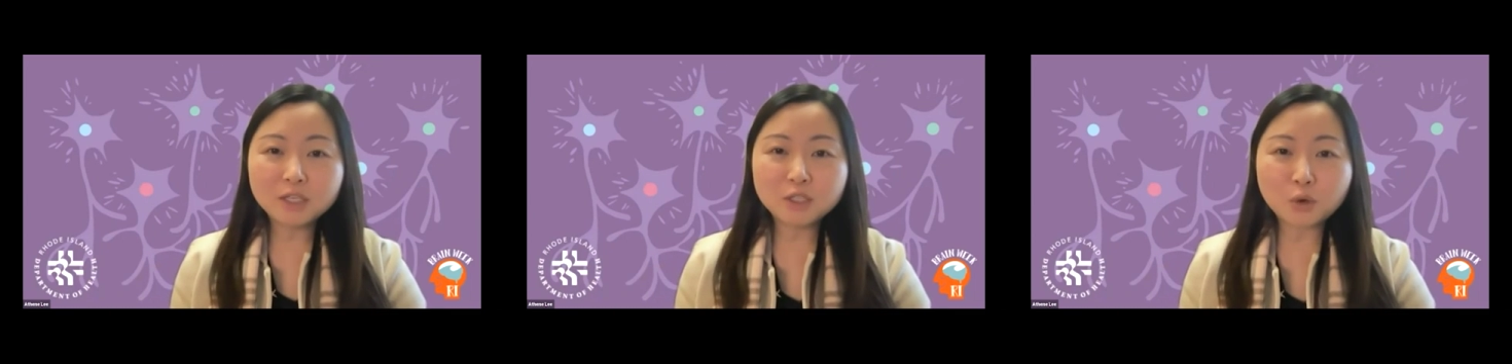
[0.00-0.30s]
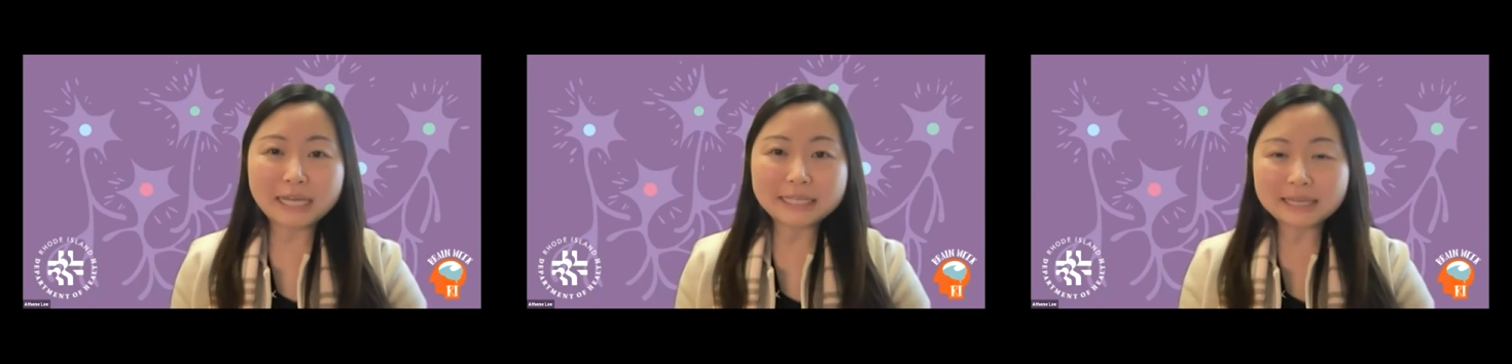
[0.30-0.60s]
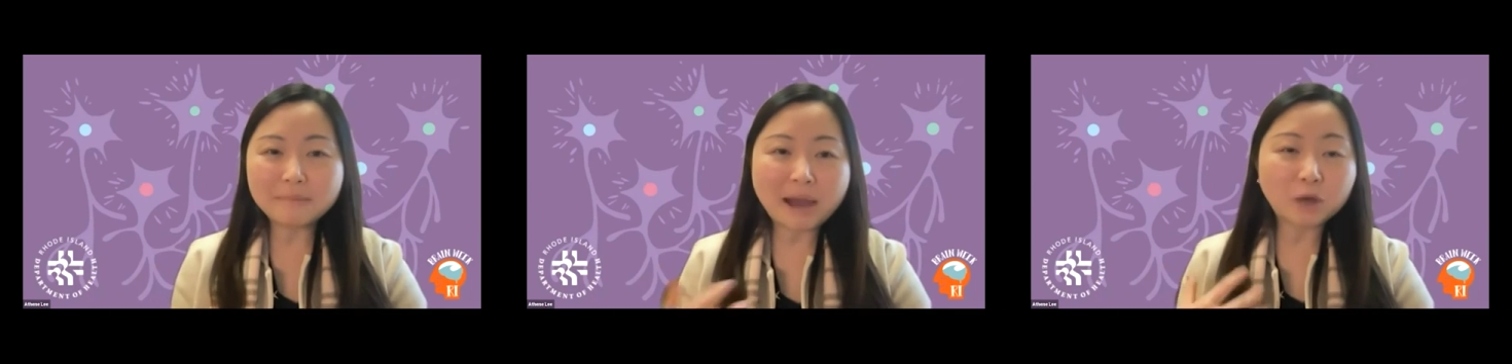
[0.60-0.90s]
So let's
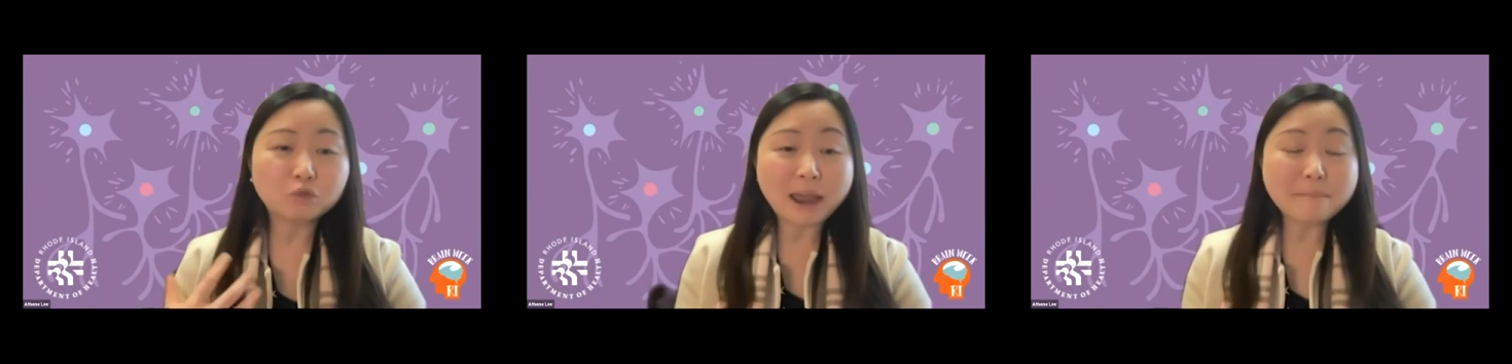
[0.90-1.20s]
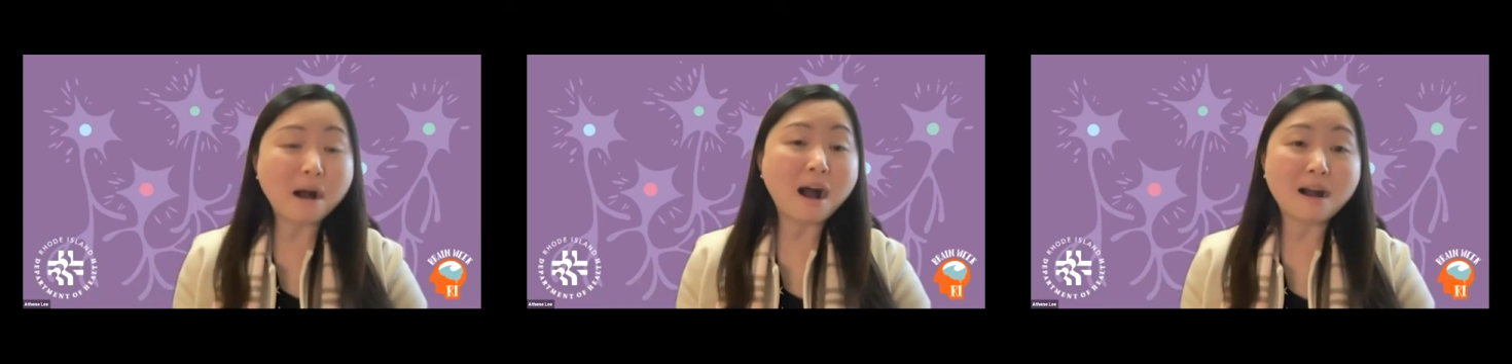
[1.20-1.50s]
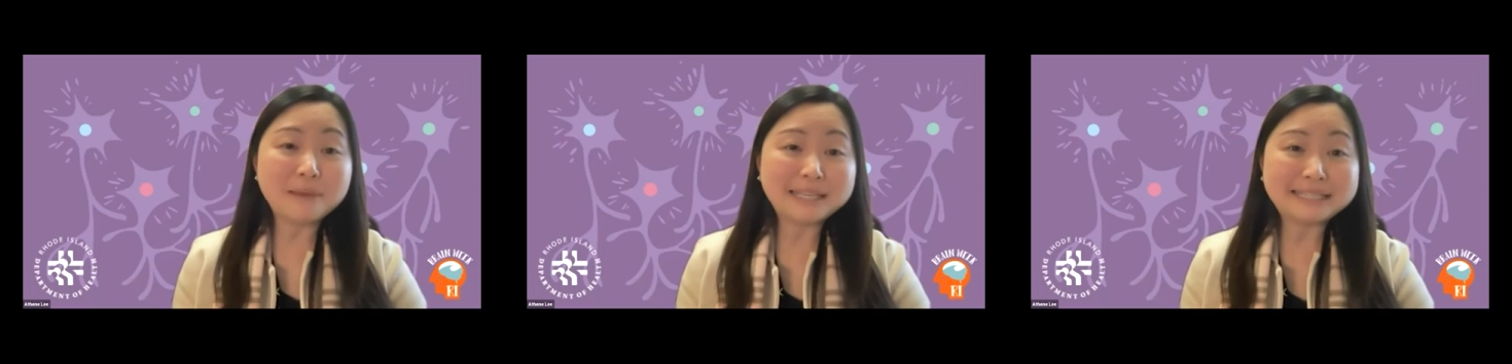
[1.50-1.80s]
say my
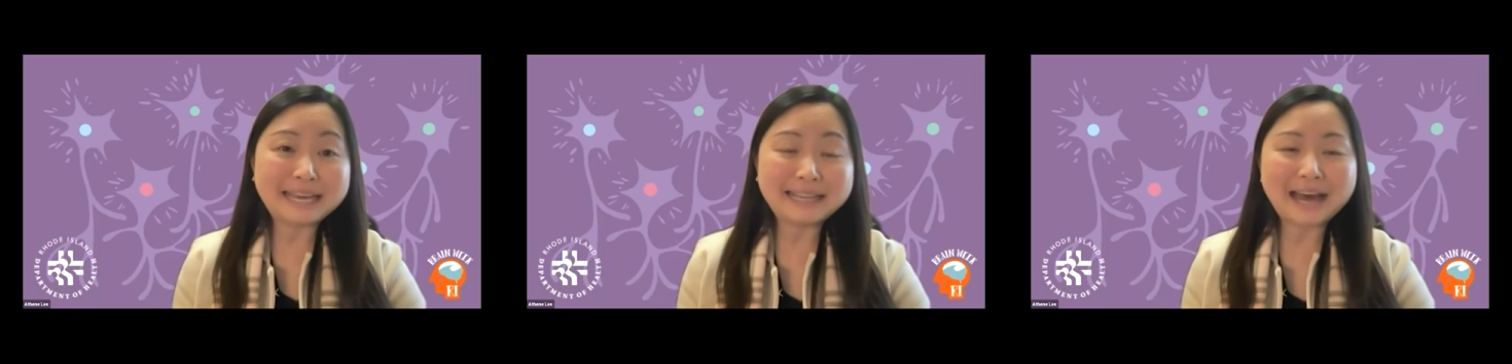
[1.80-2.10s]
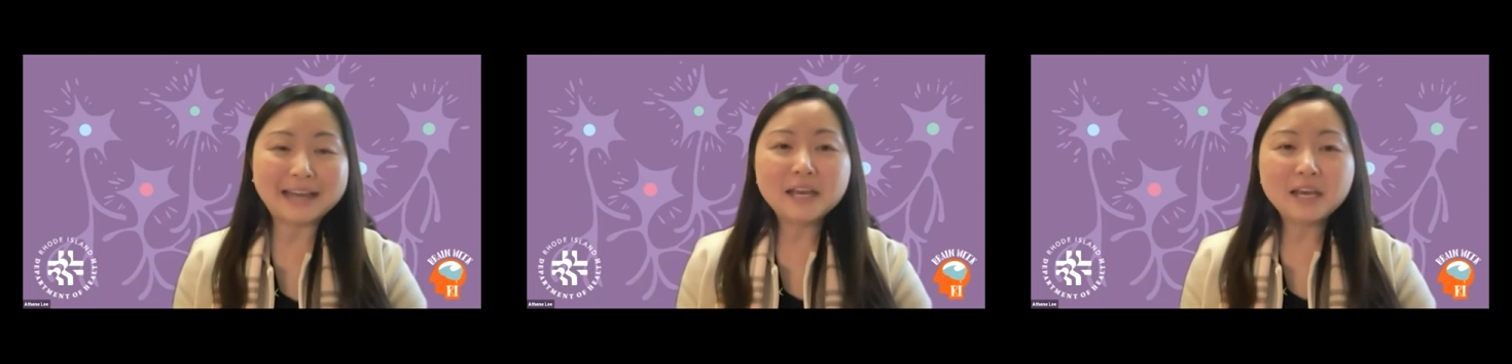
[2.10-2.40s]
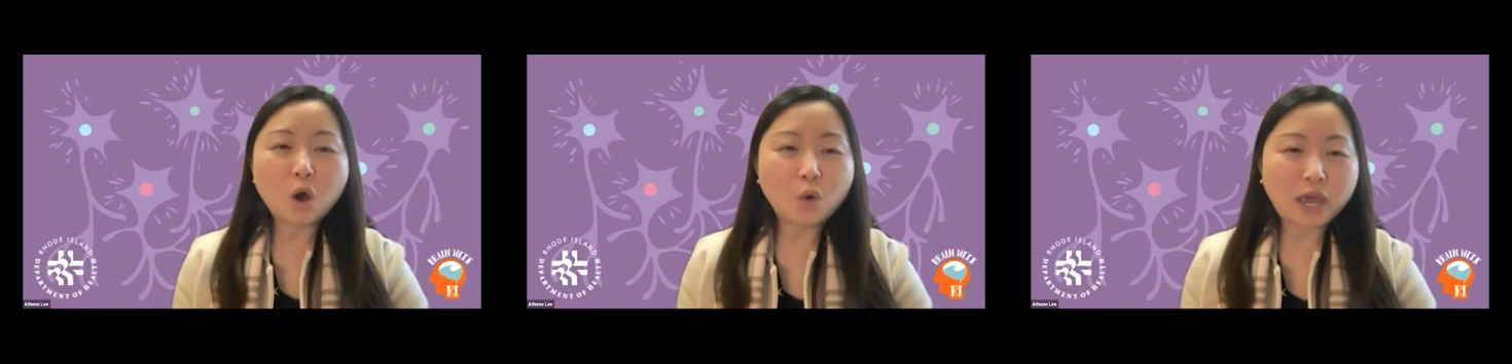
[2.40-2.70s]
grandma may say that,
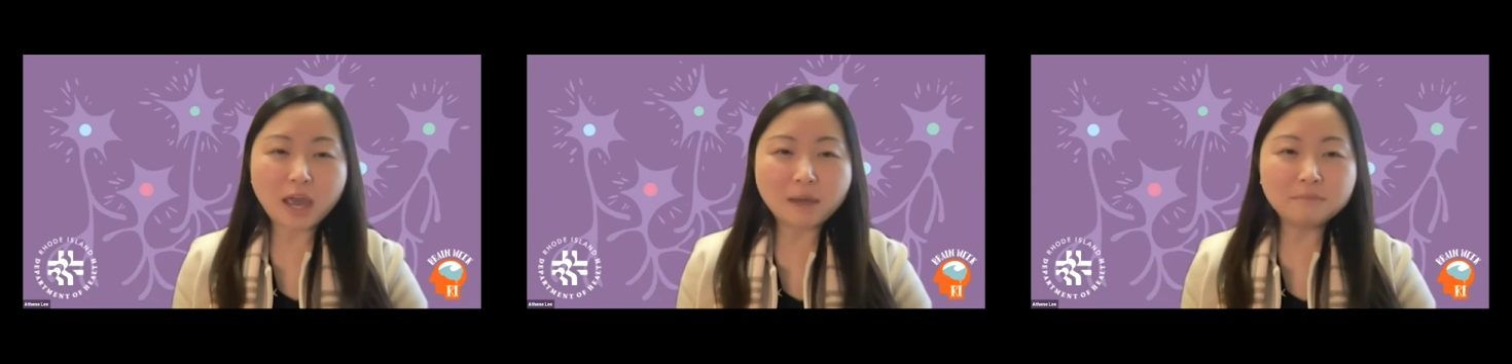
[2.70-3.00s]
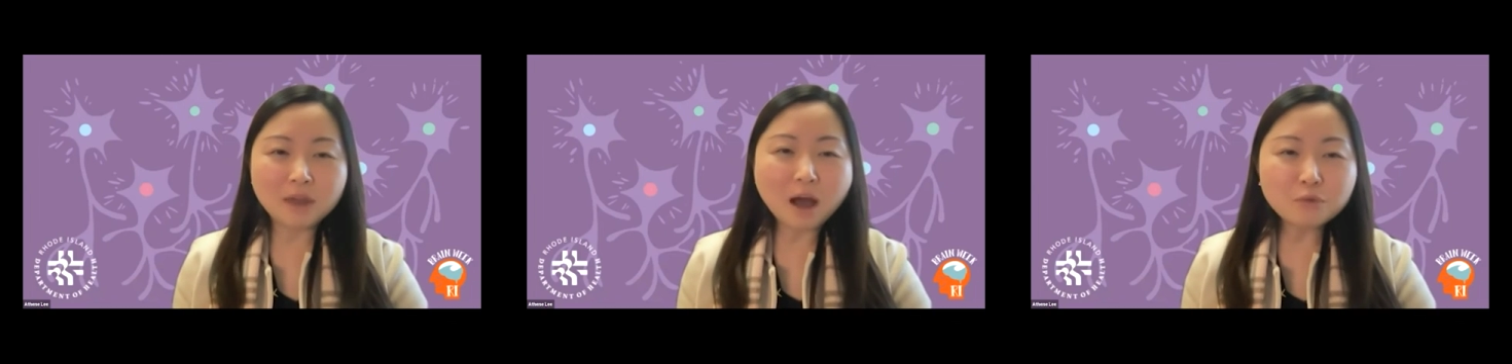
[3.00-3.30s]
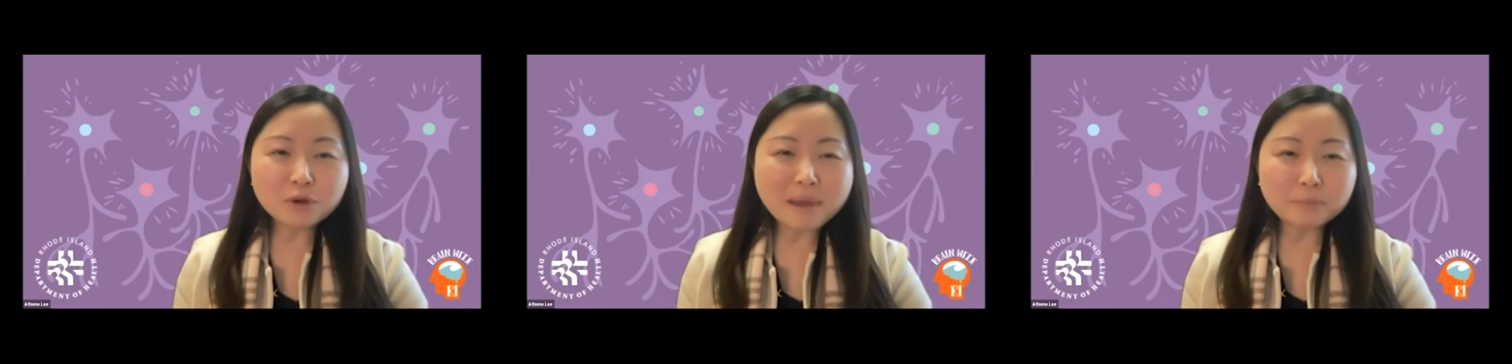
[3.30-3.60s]
okay, I'm
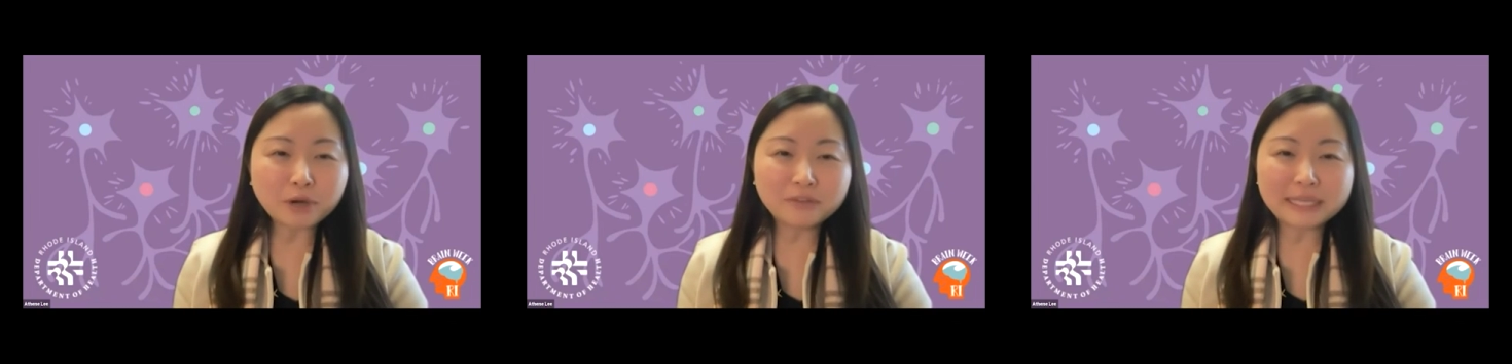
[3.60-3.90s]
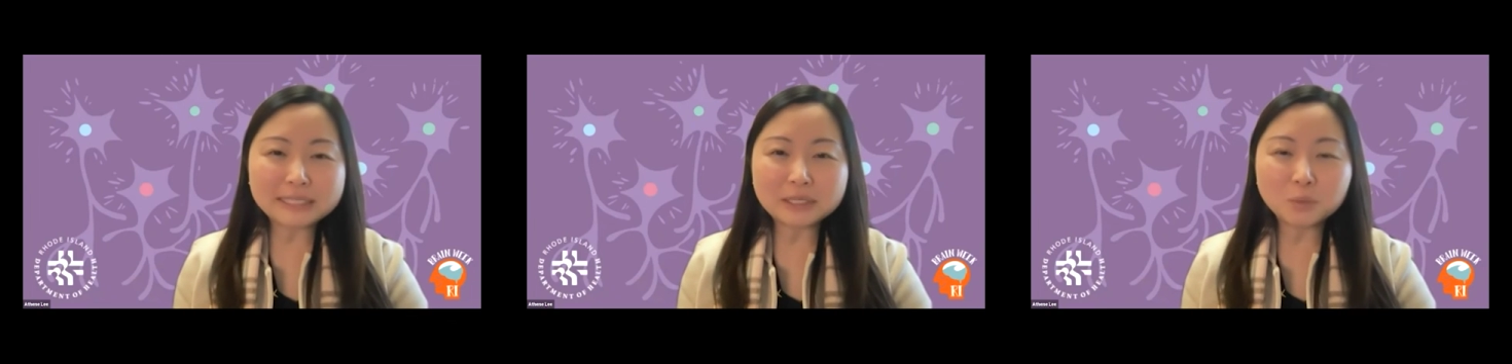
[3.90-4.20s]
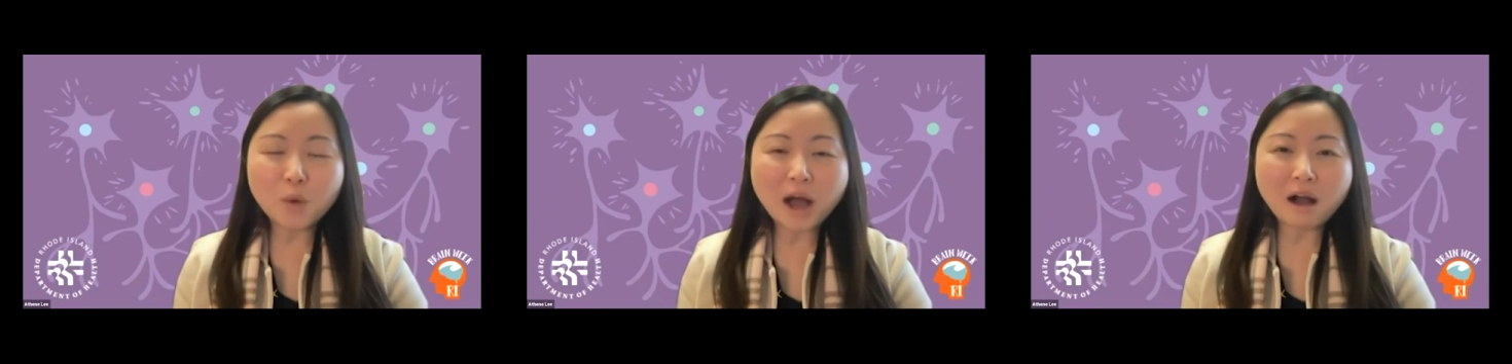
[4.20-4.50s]
not remembering things
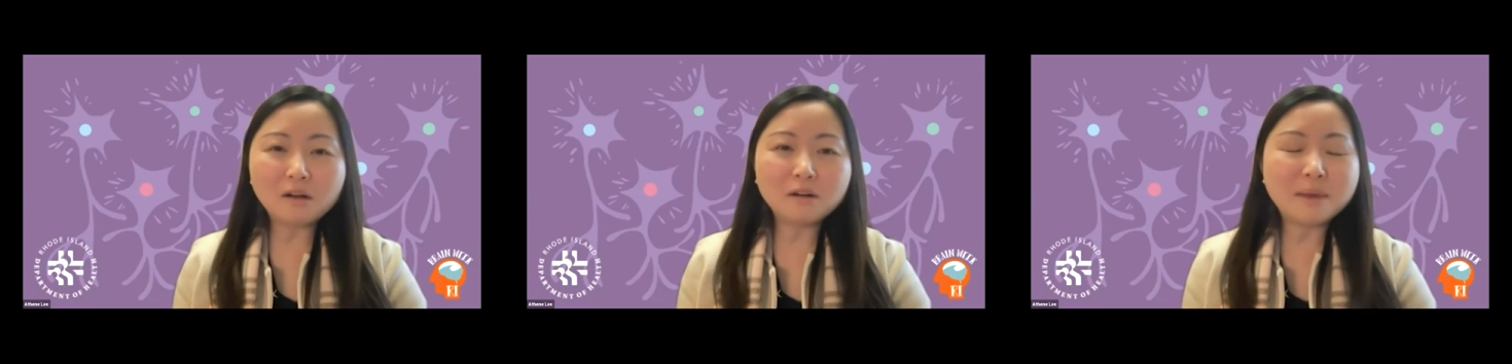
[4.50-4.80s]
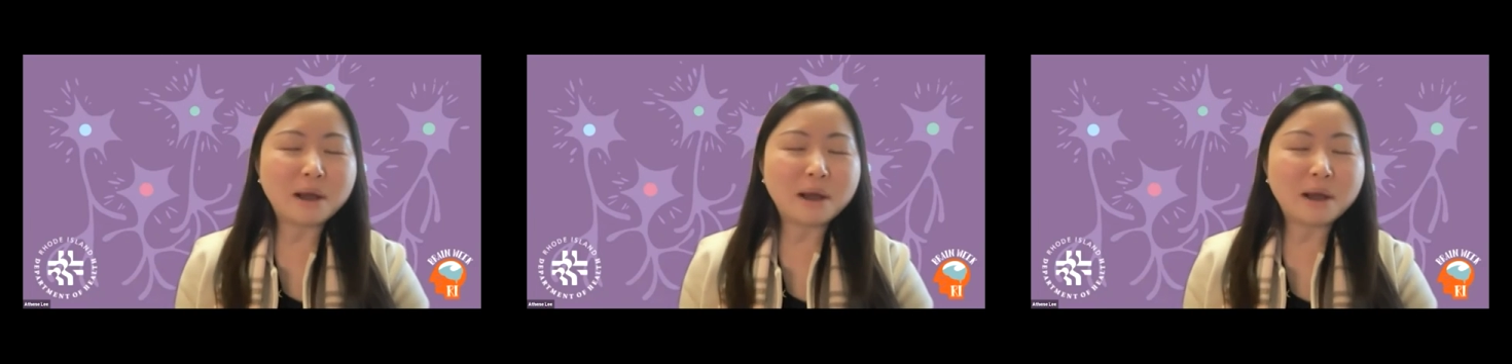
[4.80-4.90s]
as well.